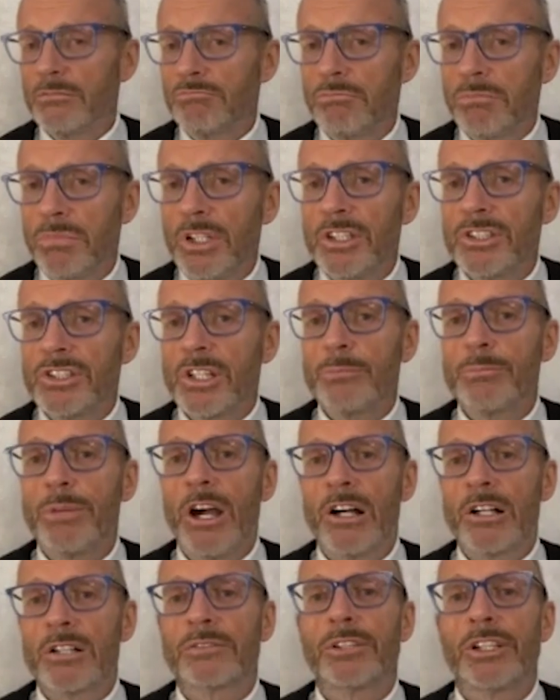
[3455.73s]
it's
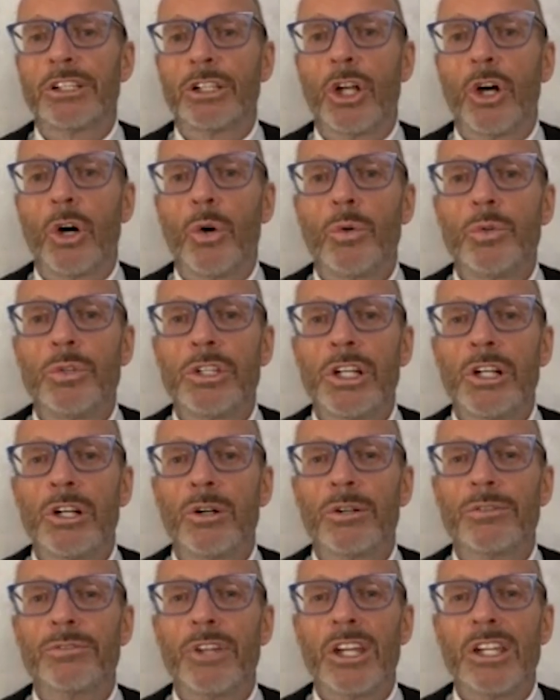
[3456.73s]
comparatively low.
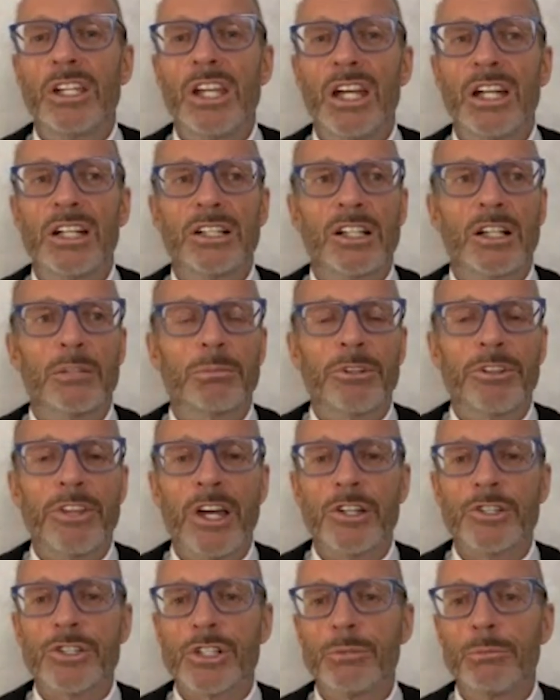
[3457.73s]
If they get a couple
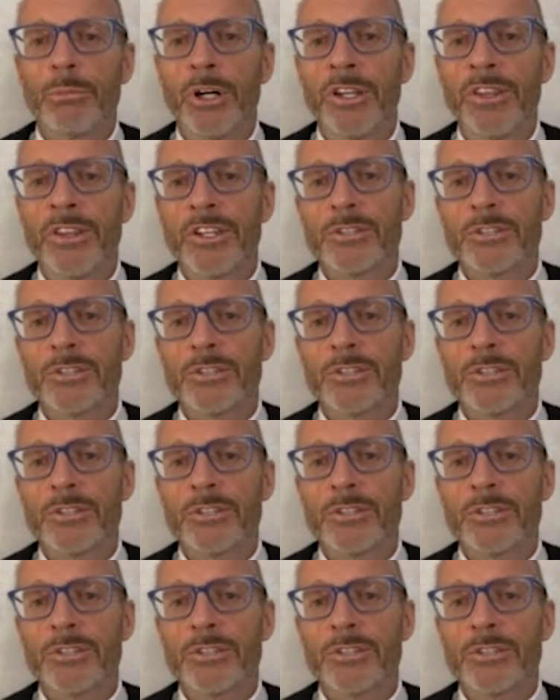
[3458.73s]
thousand a month,